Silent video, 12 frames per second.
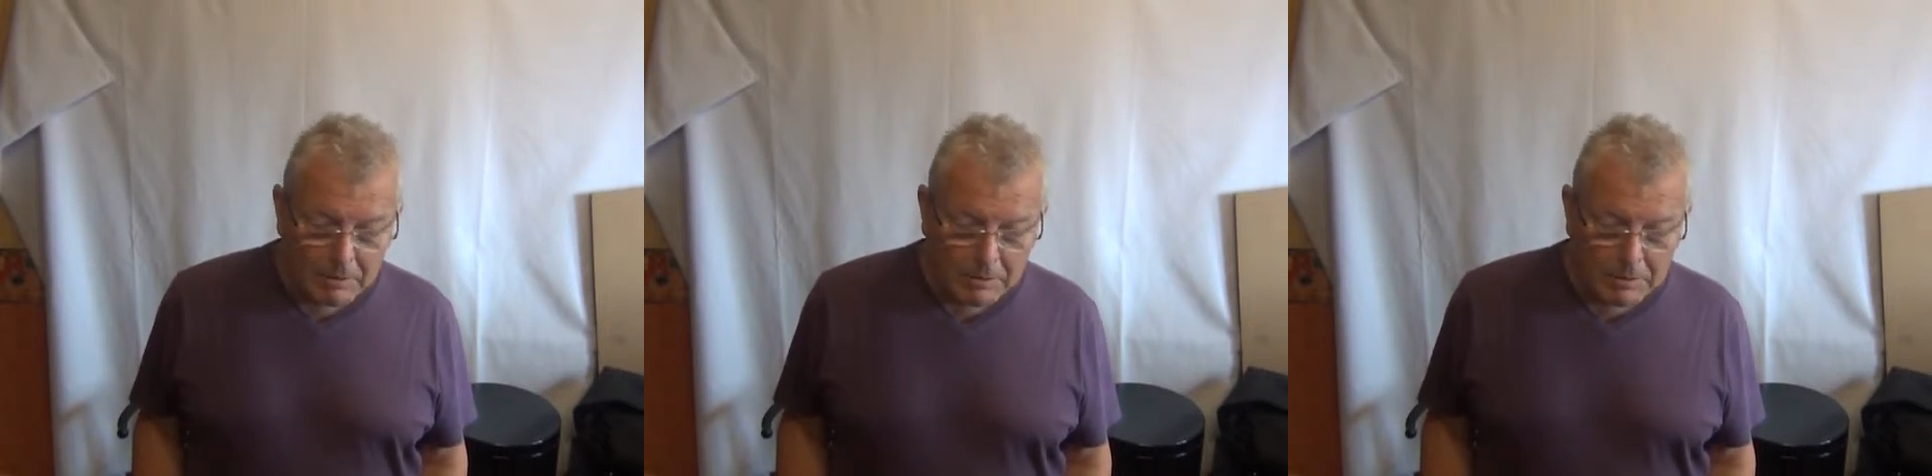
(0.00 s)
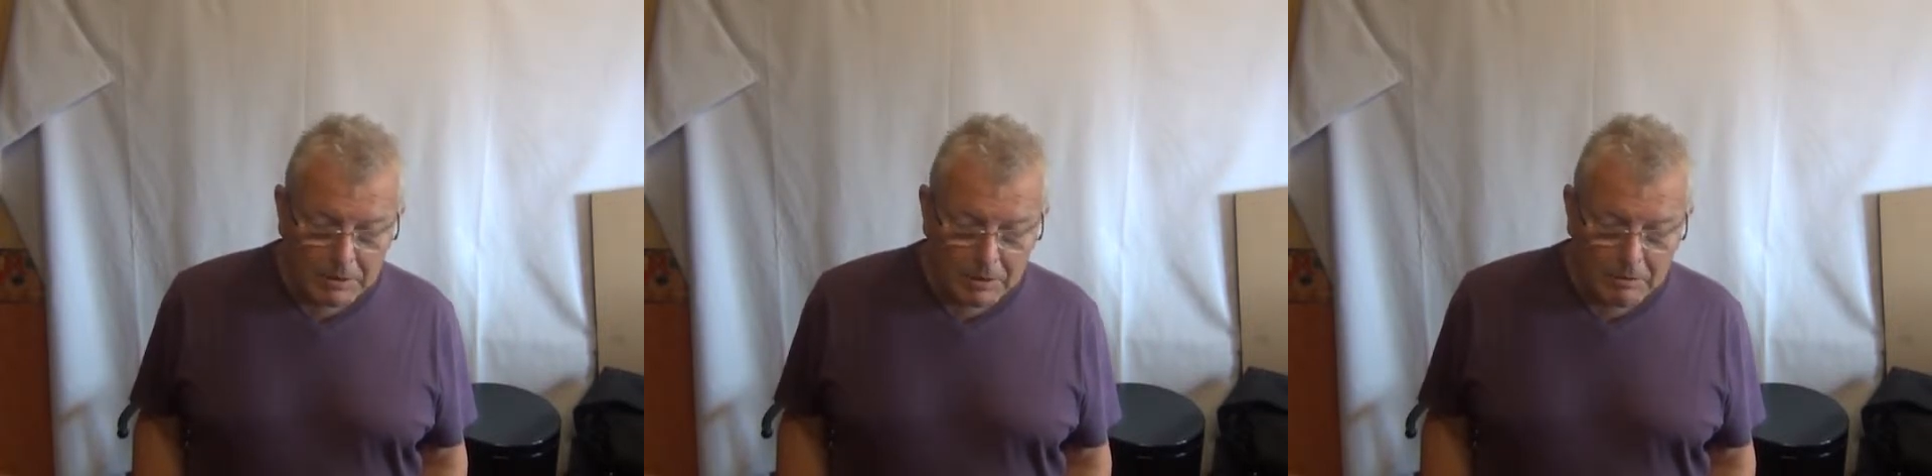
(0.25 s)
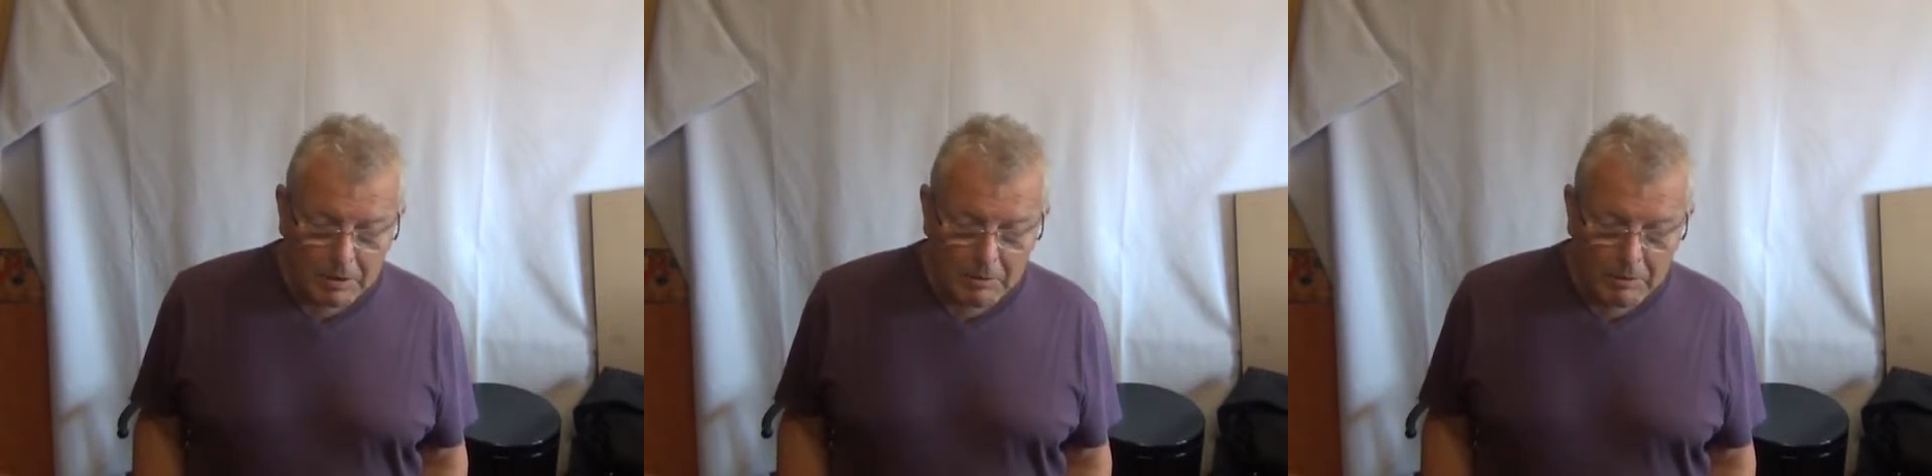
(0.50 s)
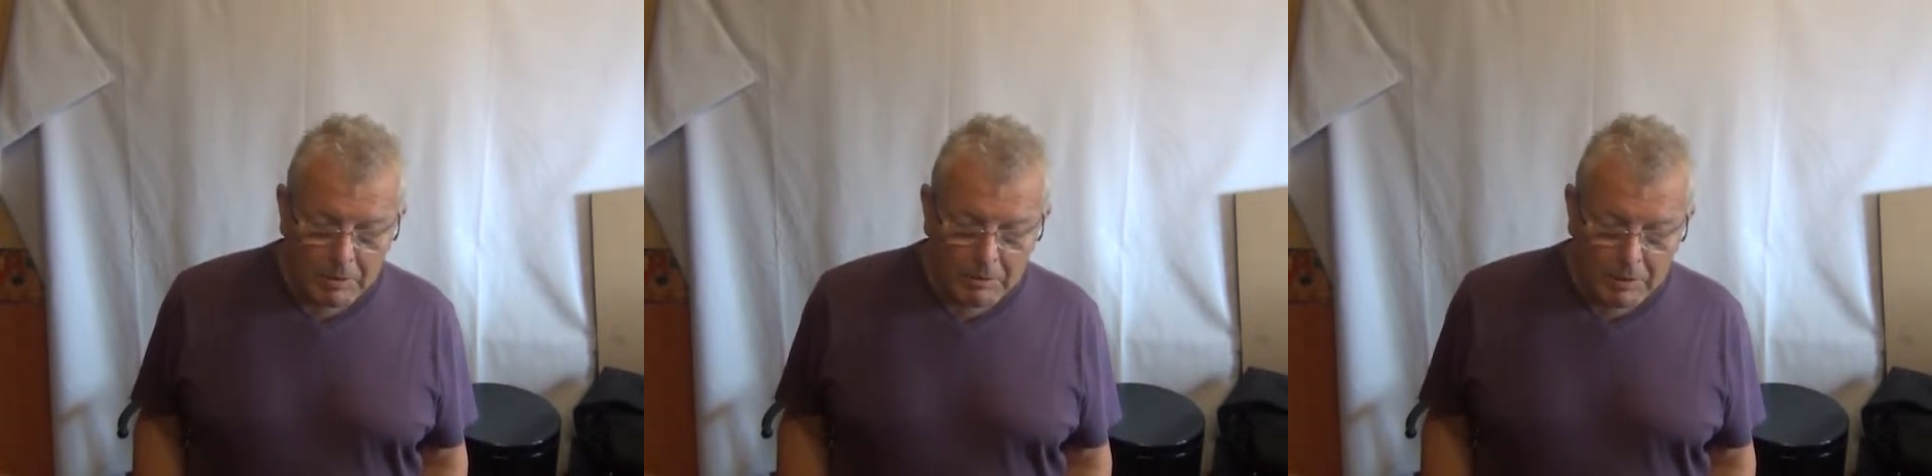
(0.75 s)
what
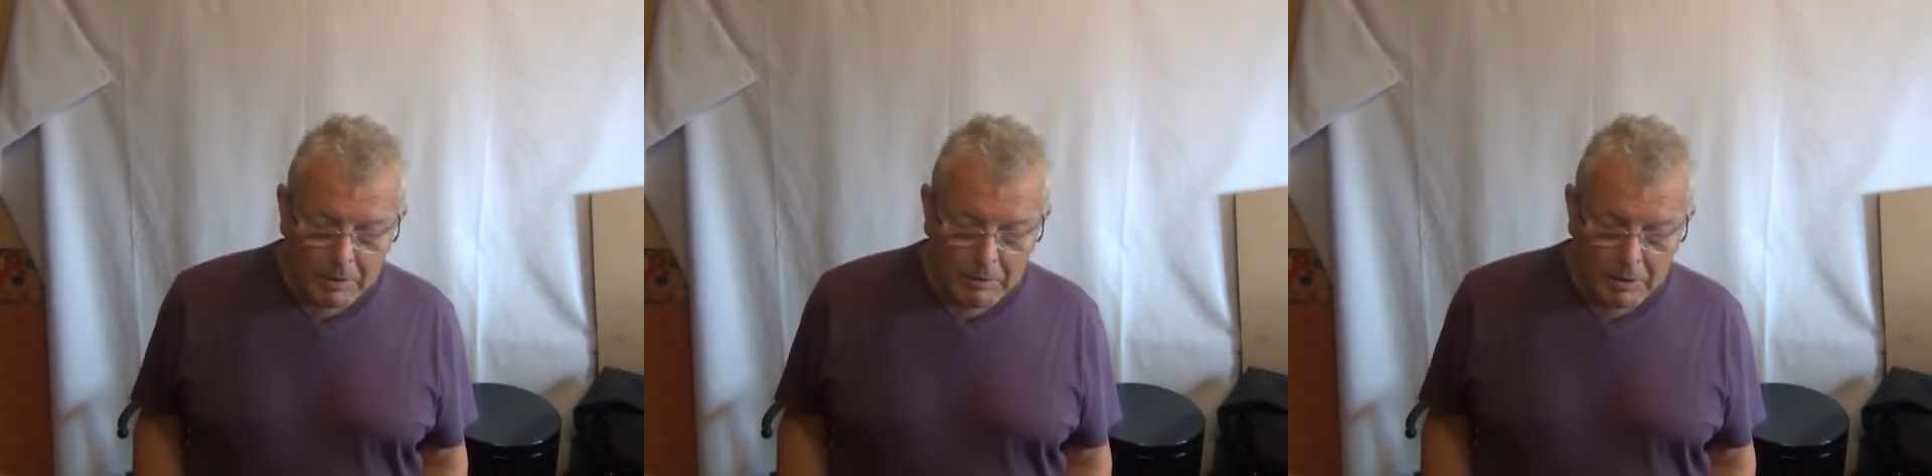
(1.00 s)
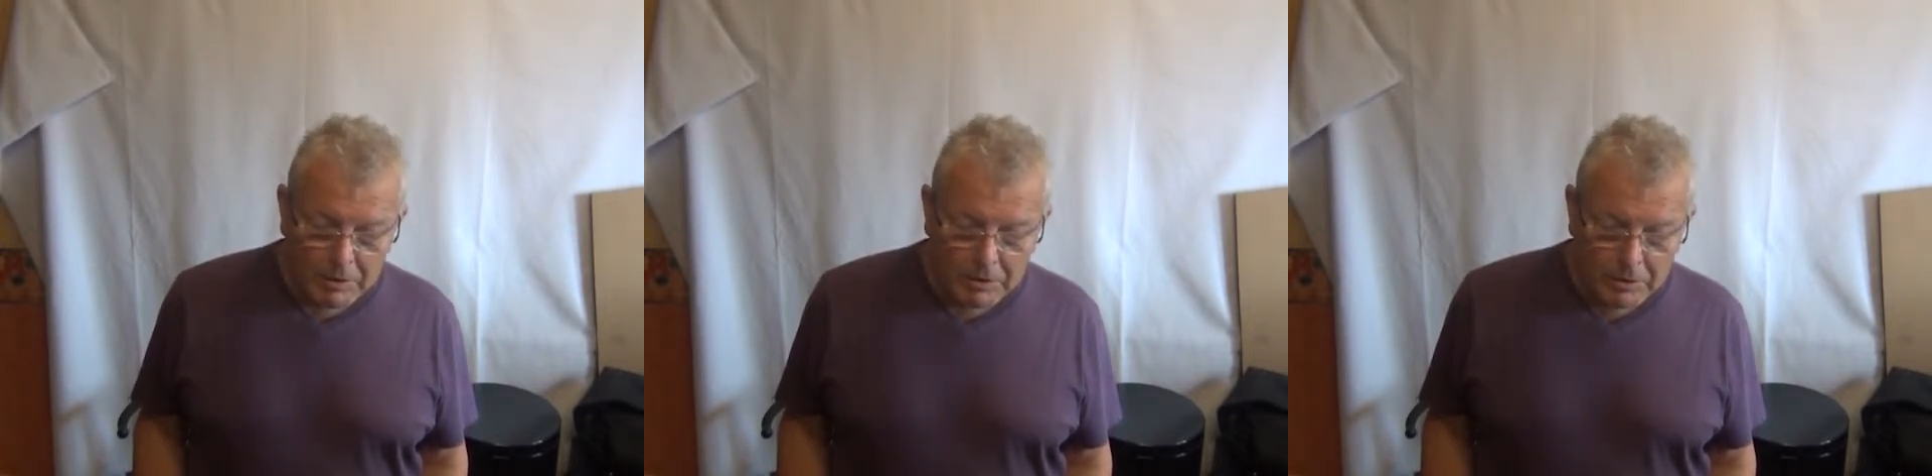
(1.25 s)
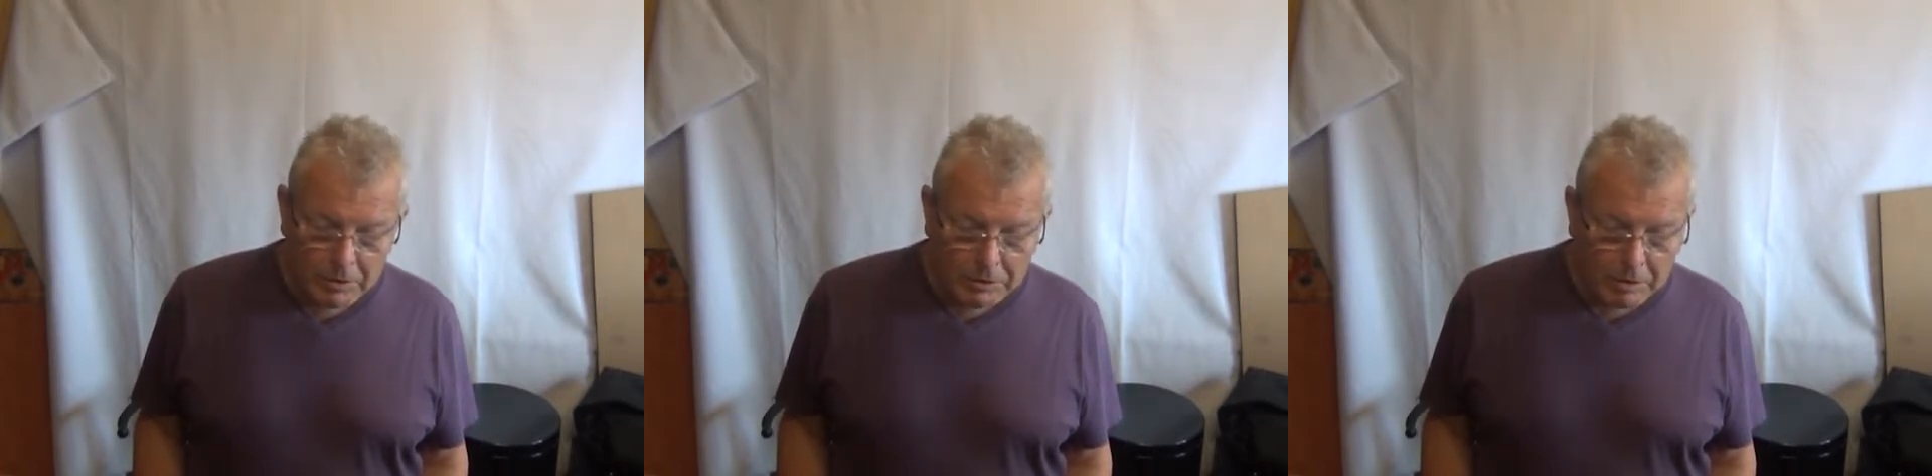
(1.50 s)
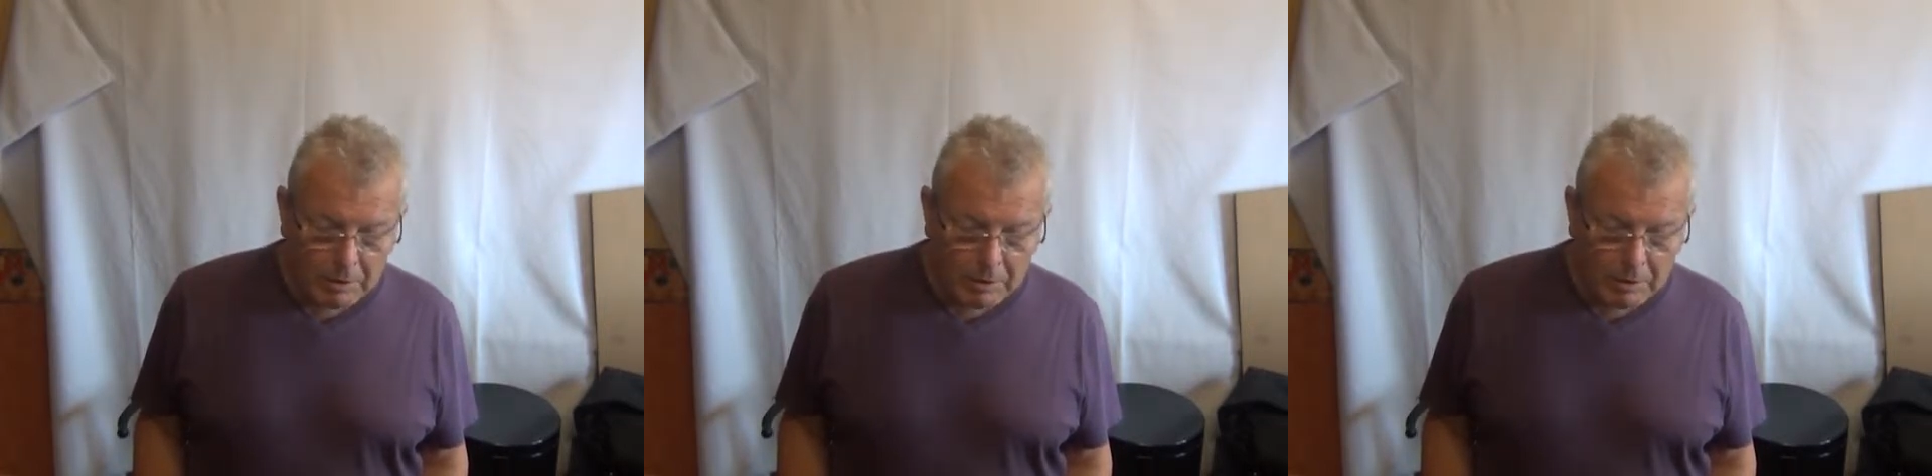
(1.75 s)
I want to do.